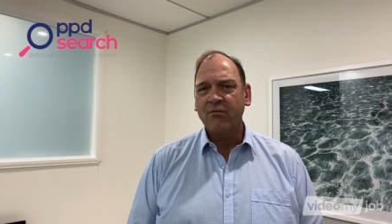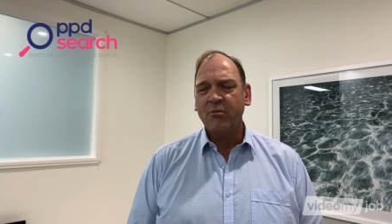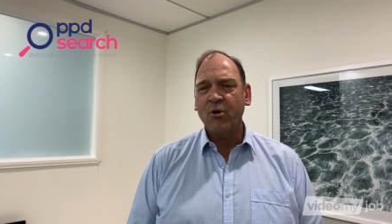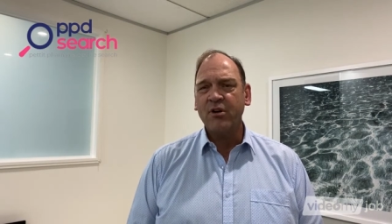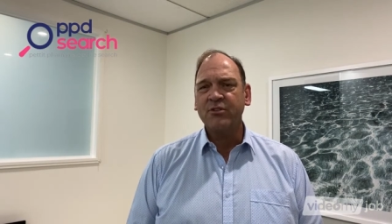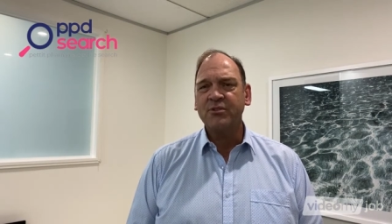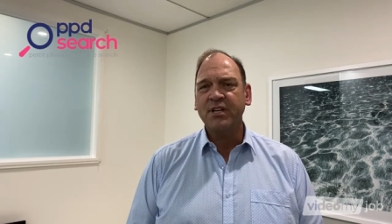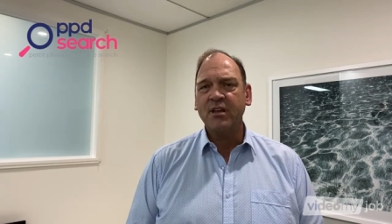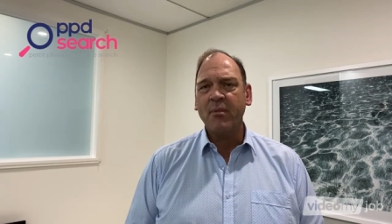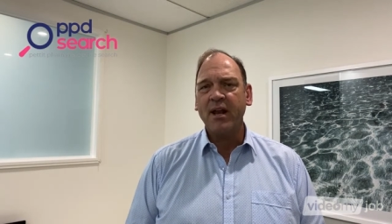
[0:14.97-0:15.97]
Reporting to a
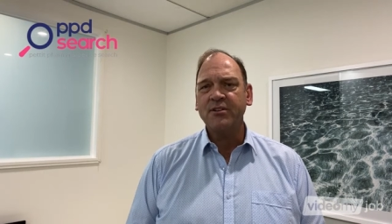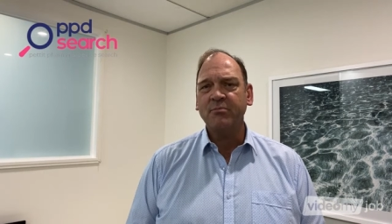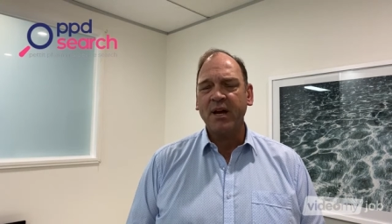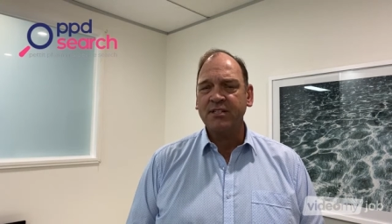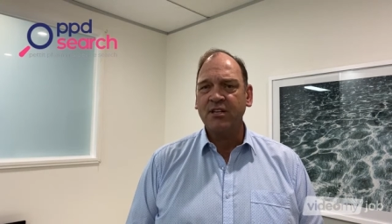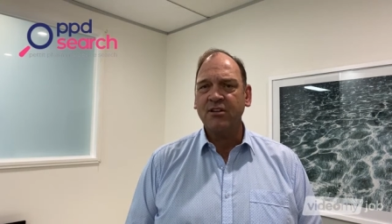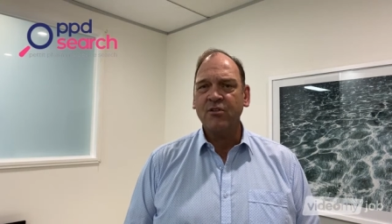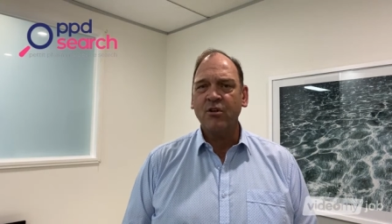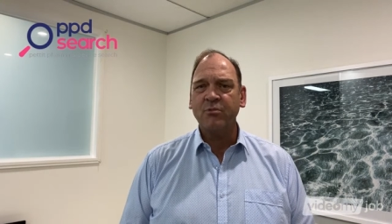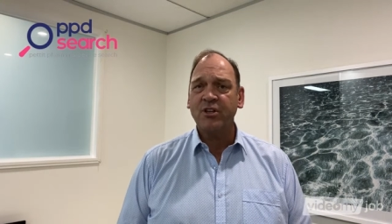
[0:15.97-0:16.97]
senior manager based in
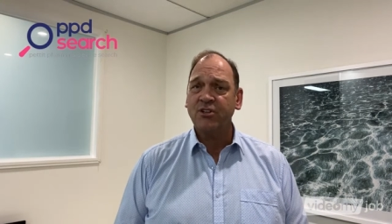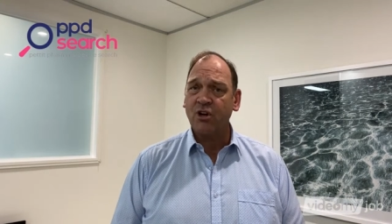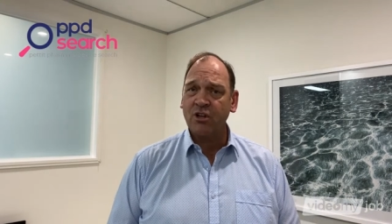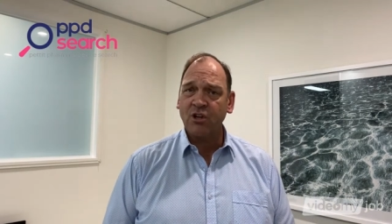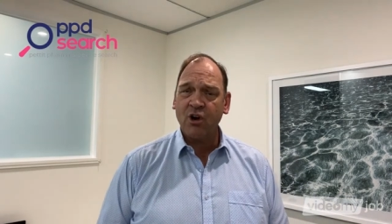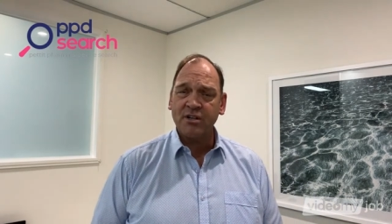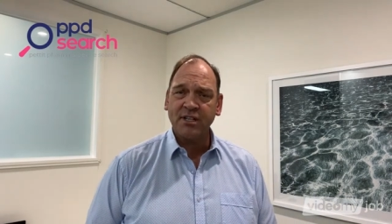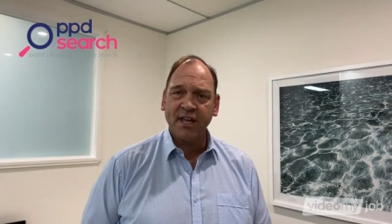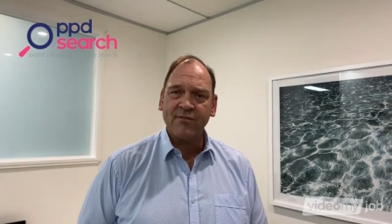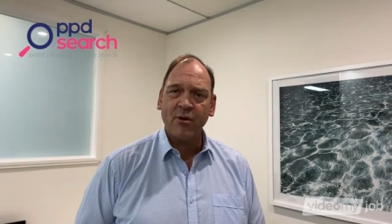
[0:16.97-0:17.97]
Europe with a dotted line to
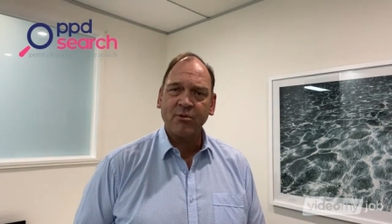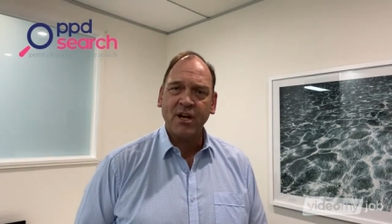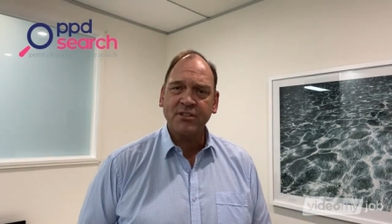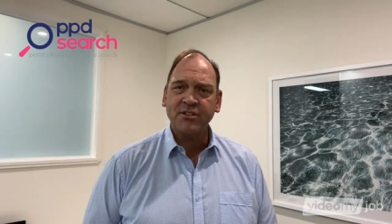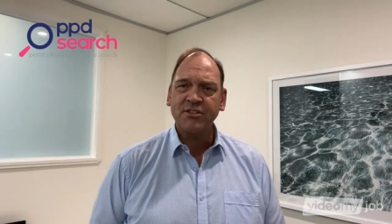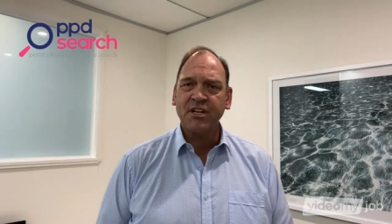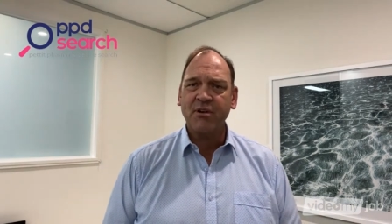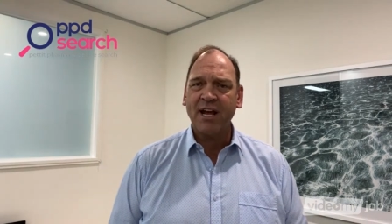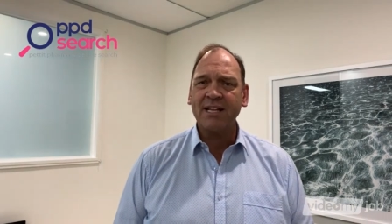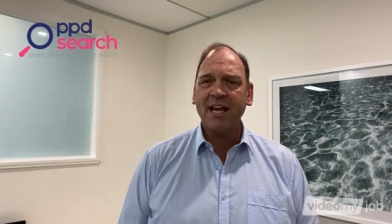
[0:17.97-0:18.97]
the head of operations here
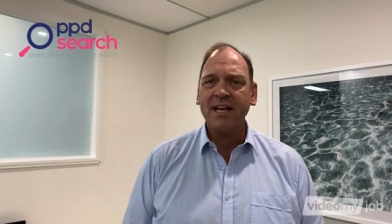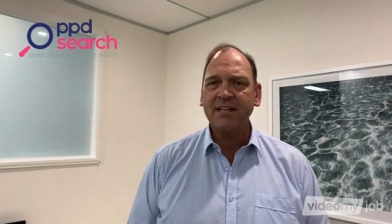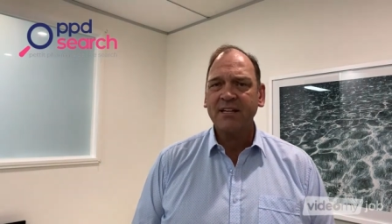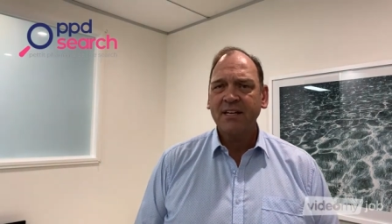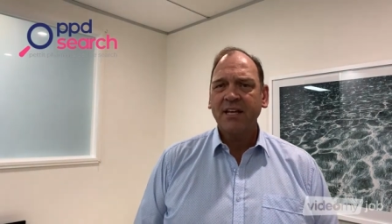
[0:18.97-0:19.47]
in Adelaide,